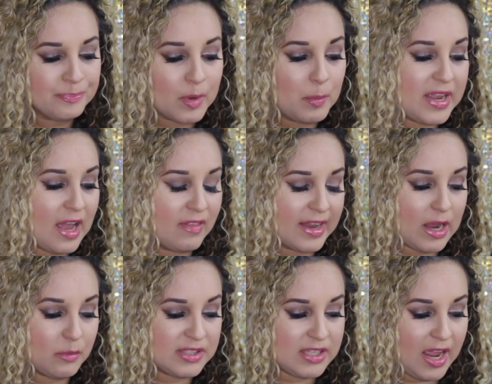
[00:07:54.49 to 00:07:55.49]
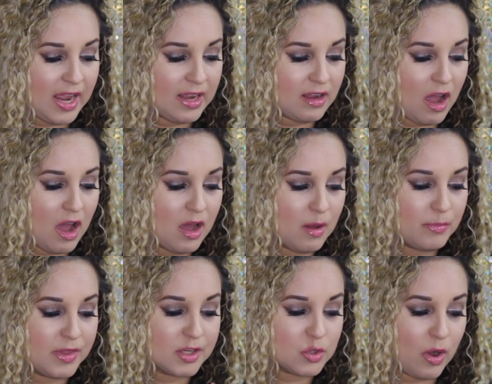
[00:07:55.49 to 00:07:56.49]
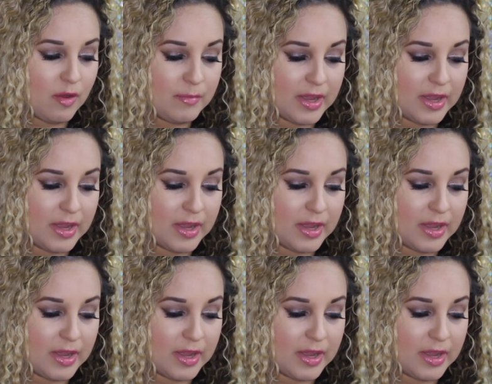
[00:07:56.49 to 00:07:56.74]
But yeah, like I was saying, the 12